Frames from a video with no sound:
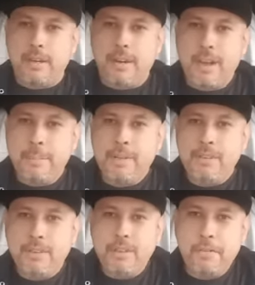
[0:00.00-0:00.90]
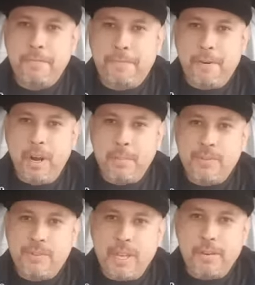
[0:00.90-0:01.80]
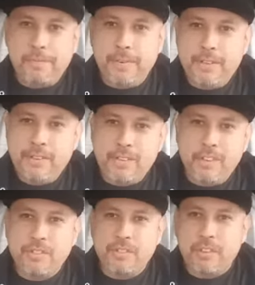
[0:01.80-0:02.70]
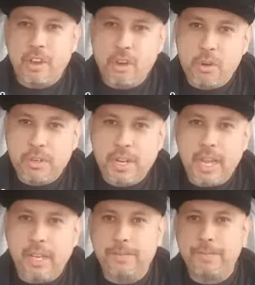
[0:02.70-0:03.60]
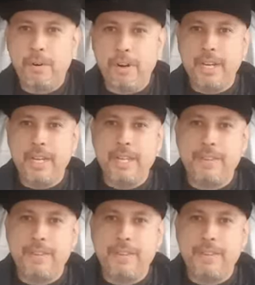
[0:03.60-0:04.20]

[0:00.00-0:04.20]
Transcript: Coming to you from San Francisco, California.